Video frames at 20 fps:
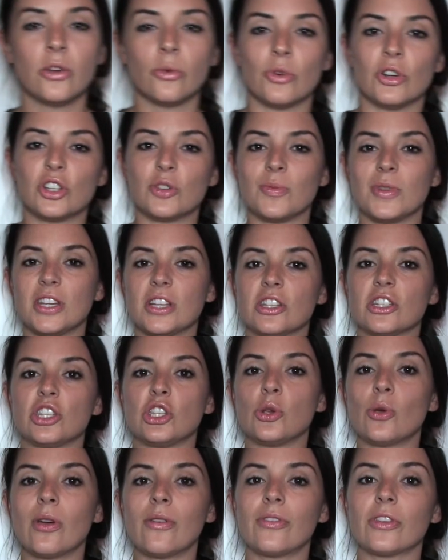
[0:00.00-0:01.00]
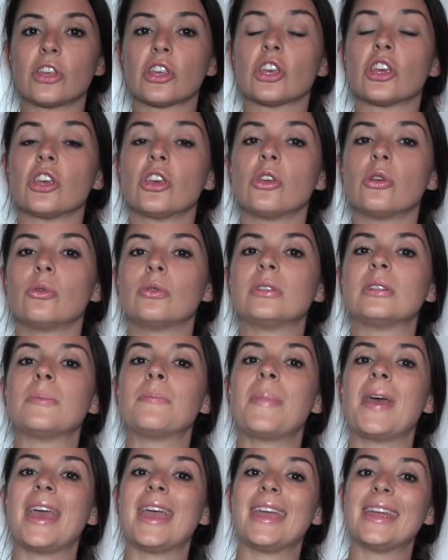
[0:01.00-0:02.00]
which means you have a cue to
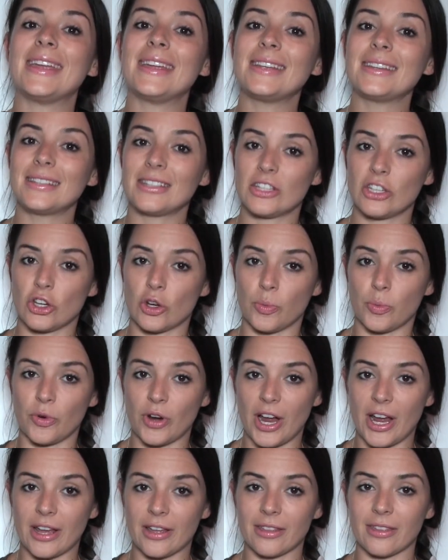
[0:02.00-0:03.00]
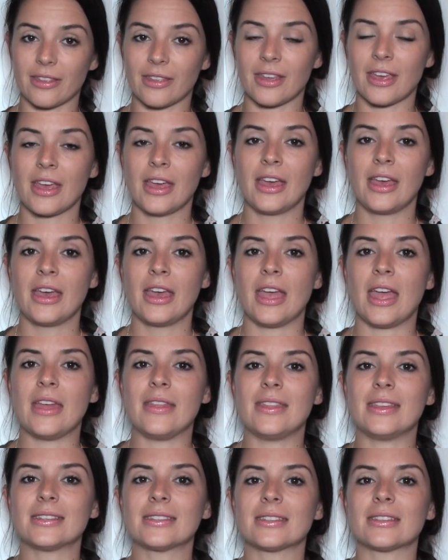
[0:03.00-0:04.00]
pace your breath.
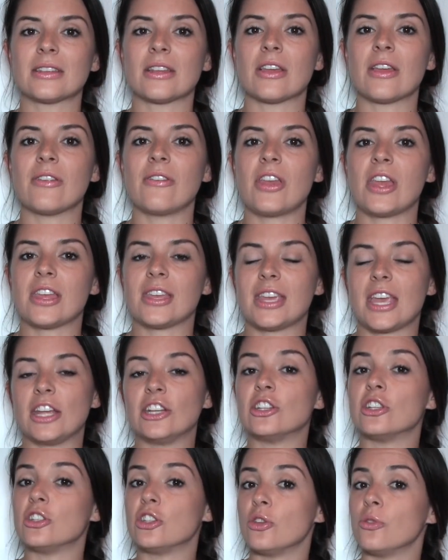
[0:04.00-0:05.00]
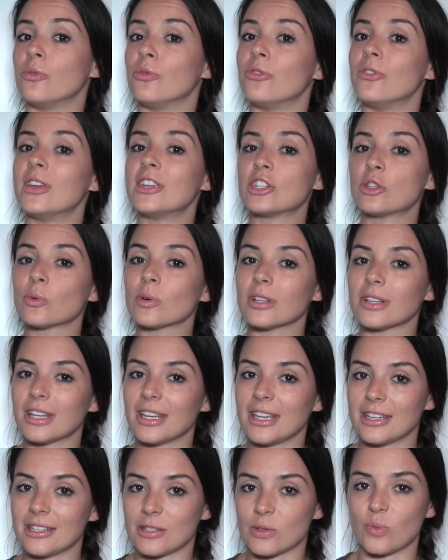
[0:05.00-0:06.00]
And this engages you
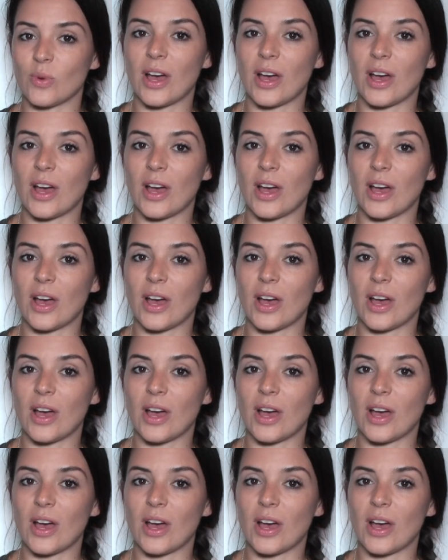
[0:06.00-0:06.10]
visually as